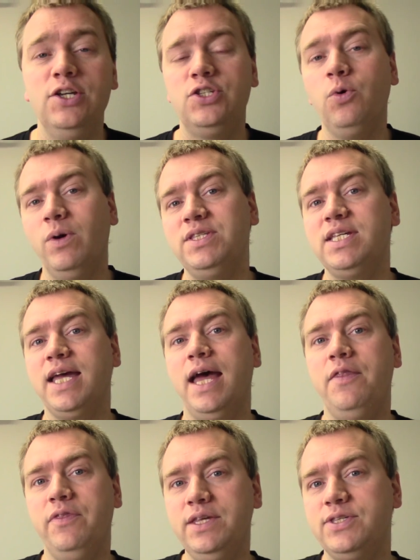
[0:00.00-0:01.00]
So once
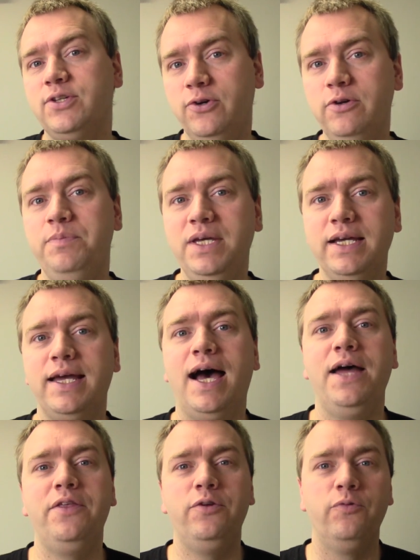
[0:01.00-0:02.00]
again, this could be a
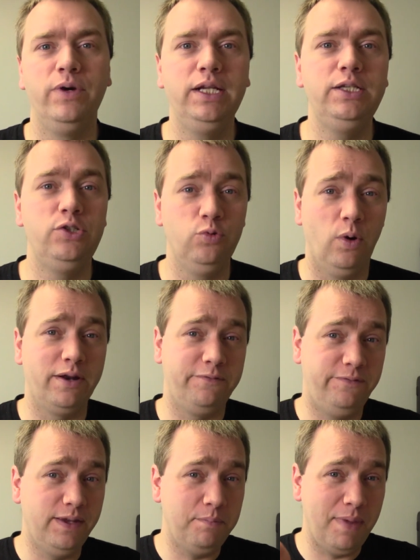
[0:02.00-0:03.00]
guy that you really do want to
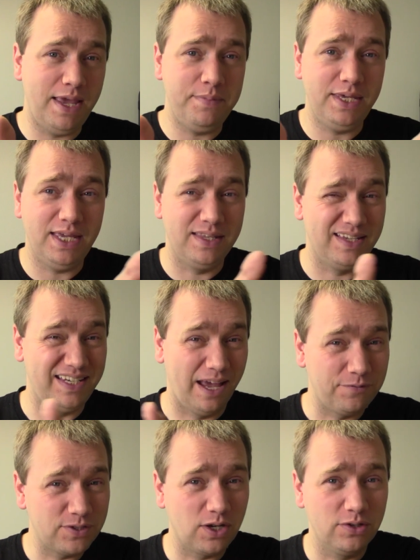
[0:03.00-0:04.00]
fit maybe in the
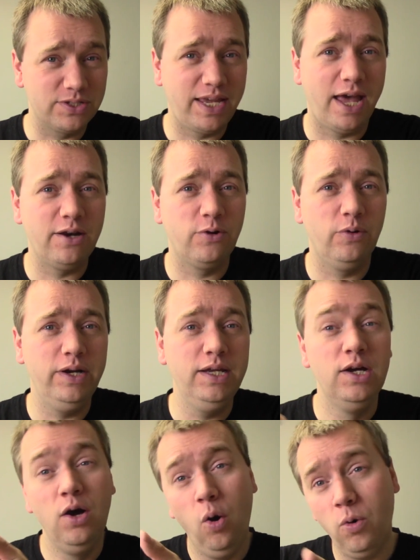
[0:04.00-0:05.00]
Death Skulls category
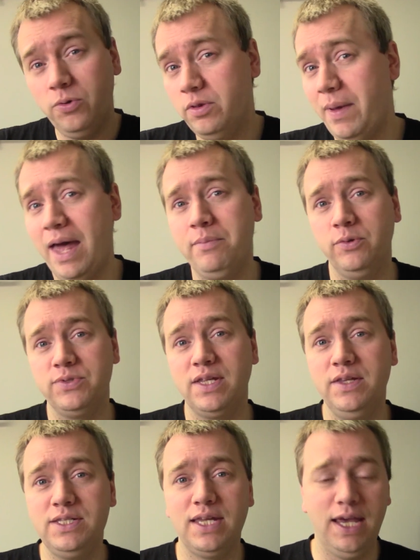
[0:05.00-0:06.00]
or in the Bad Moons.
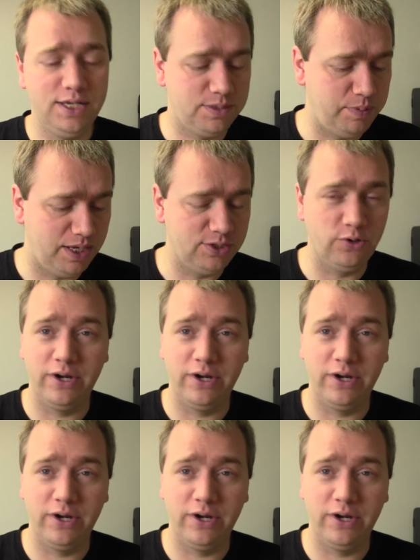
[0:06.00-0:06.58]
In this case, because I